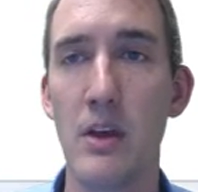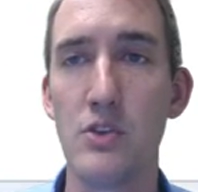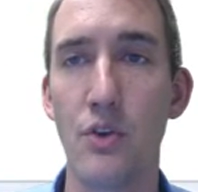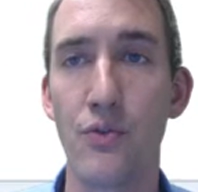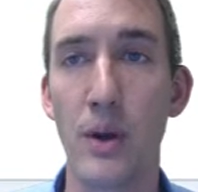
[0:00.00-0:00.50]

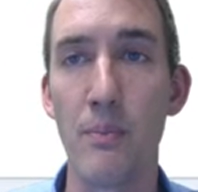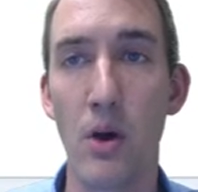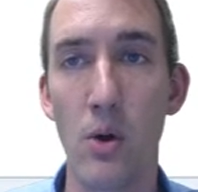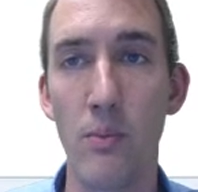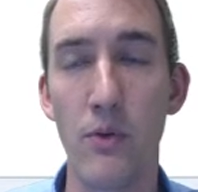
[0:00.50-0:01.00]
So from the
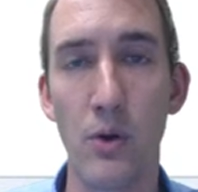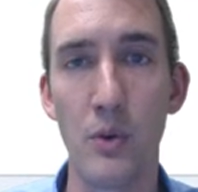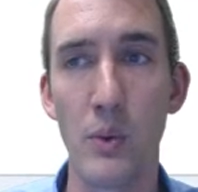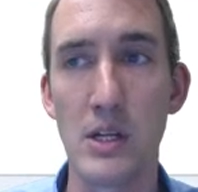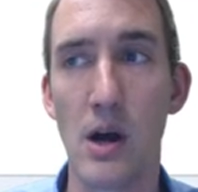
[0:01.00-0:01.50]
home
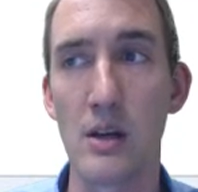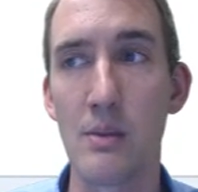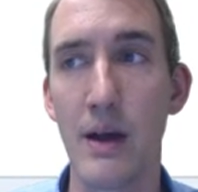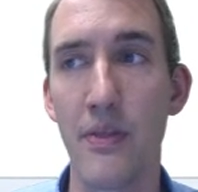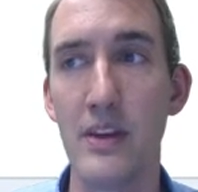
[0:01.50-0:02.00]
folder, we talked
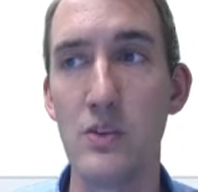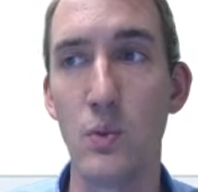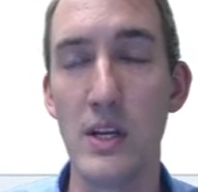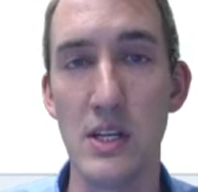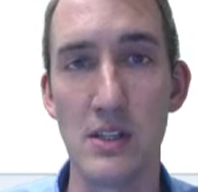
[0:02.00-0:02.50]
about these
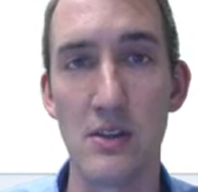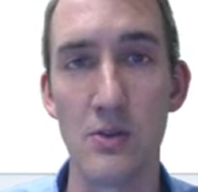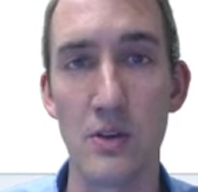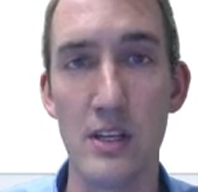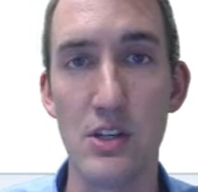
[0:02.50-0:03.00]
widgets.
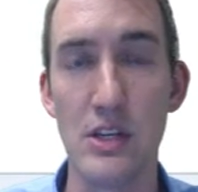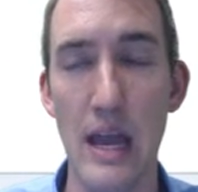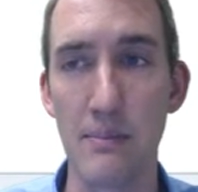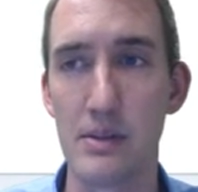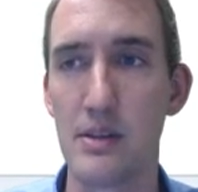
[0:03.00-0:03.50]
Those are these
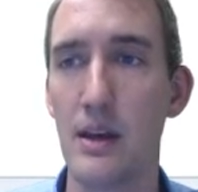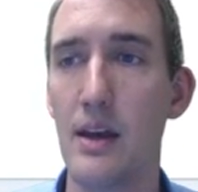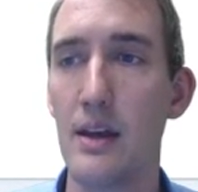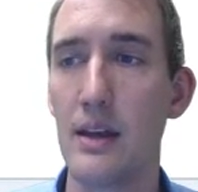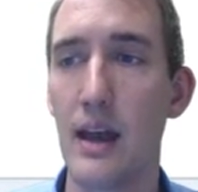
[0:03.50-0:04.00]
shapes.
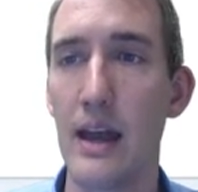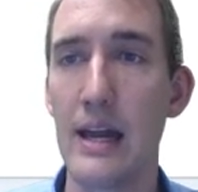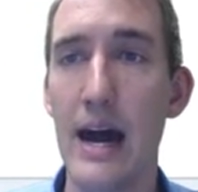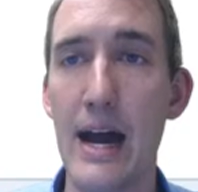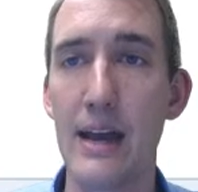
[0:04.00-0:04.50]
Okay,
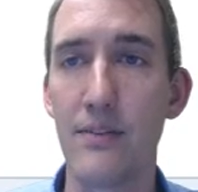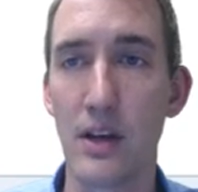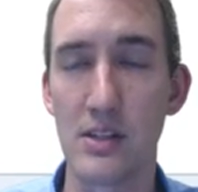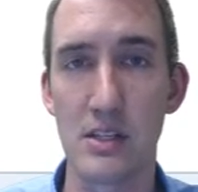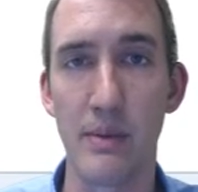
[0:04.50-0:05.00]
and I have
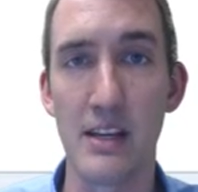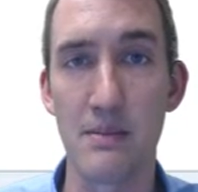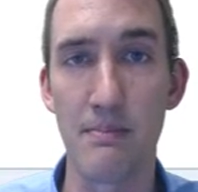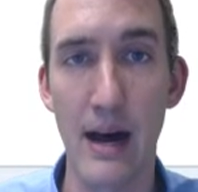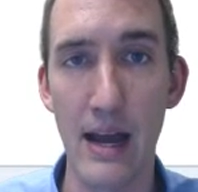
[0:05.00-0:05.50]

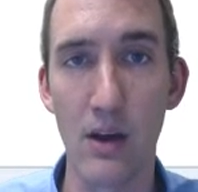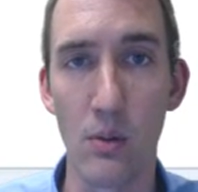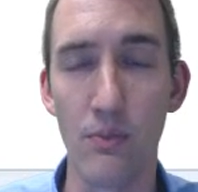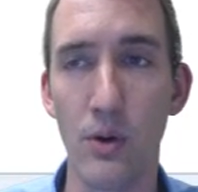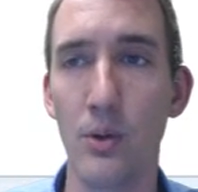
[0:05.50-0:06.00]
customized my
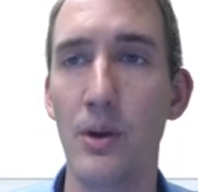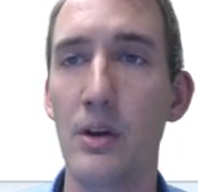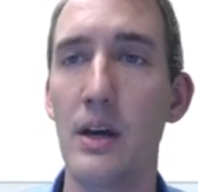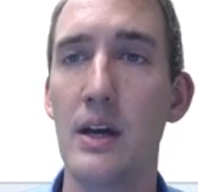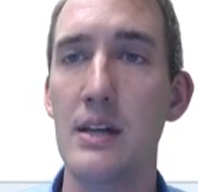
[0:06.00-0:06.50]
home
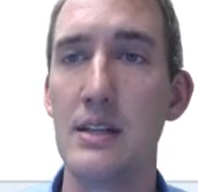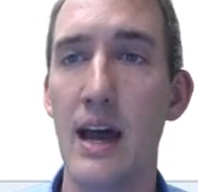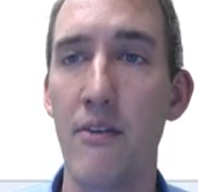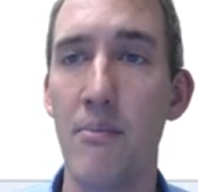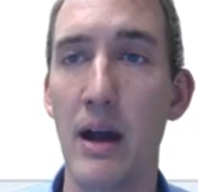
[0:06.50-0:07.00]
folder to
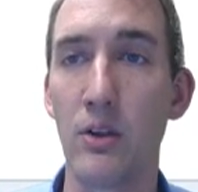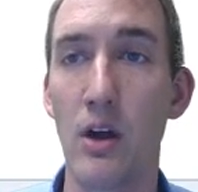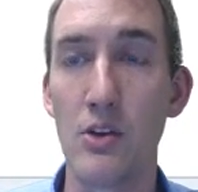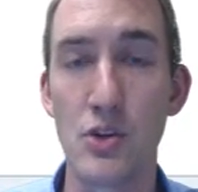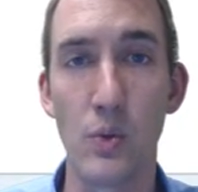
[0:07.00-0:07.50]
have my
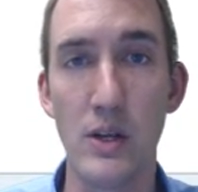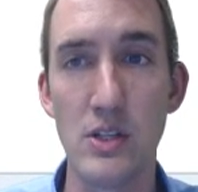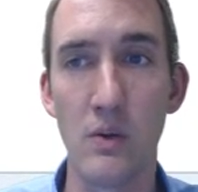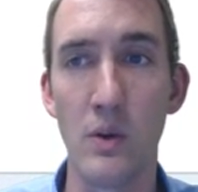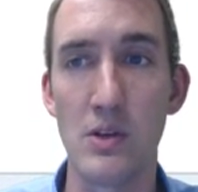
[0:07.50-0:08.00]
launcher
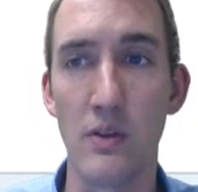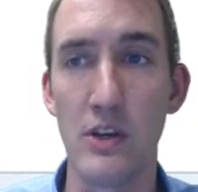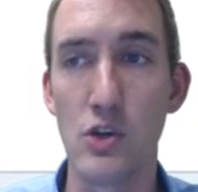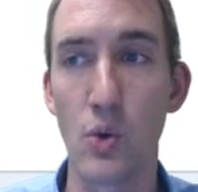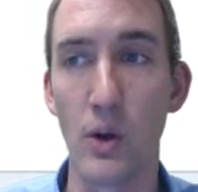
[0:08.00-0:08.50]
widget, which are these
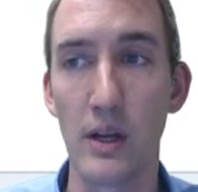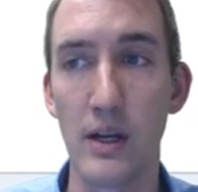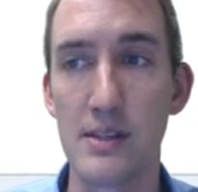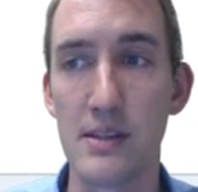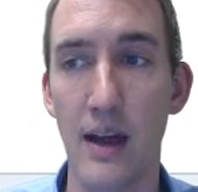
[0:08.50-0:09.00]

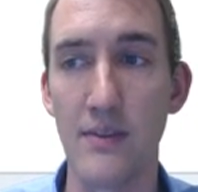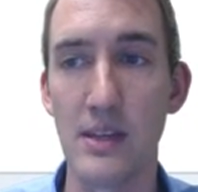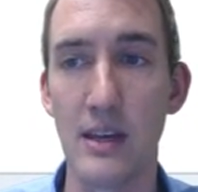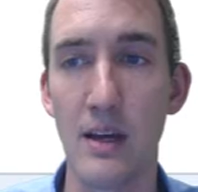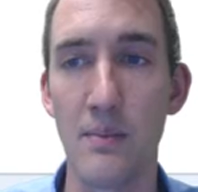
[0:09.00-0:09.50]
shortcuts I've
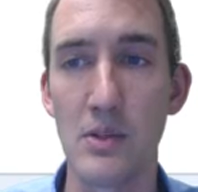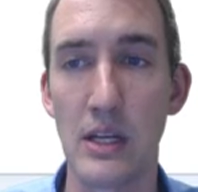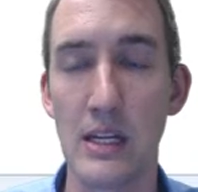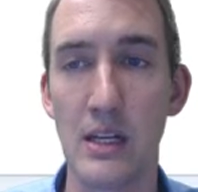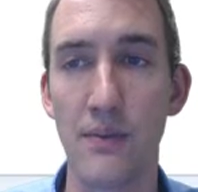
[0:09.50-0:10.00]
set up to
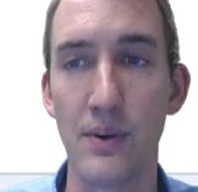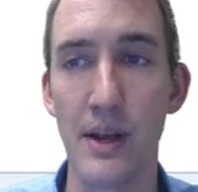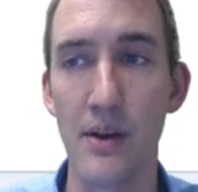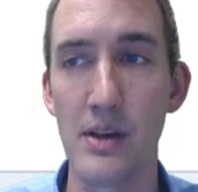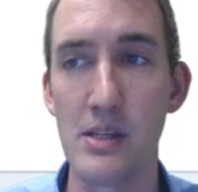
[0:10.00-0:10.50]
get to different
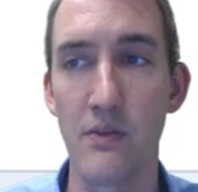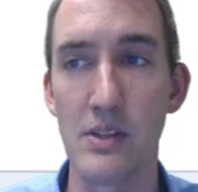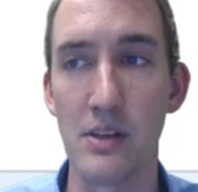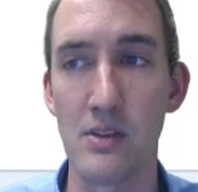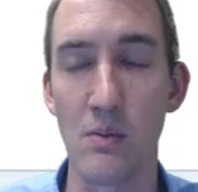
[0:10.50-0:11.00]
areas of the
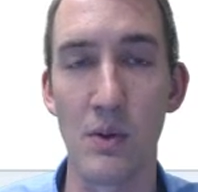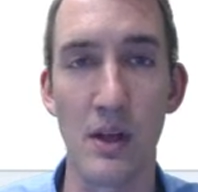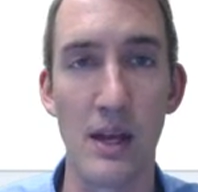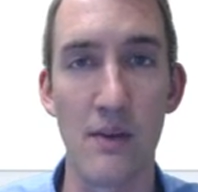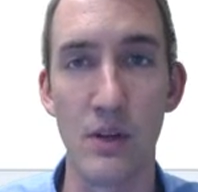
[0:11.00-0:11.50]
system
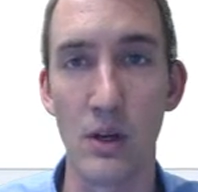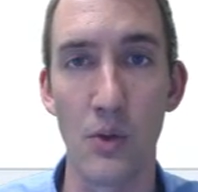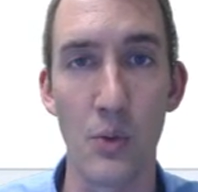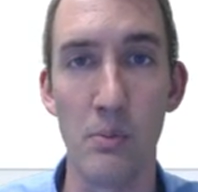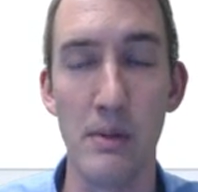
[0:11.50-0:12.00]
without having to go
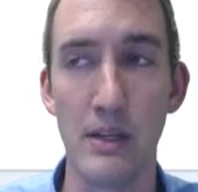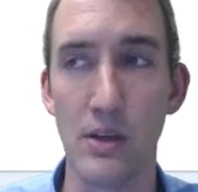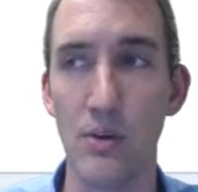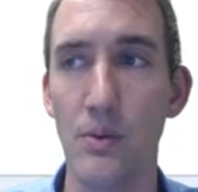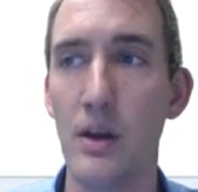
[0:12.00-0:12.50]
through a menu.